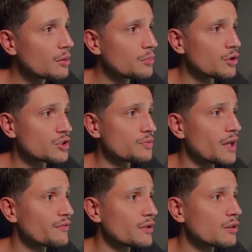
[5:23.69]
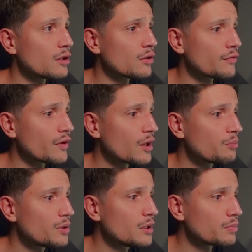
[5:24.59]
because we have a lot of
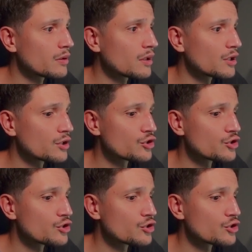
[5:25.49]
people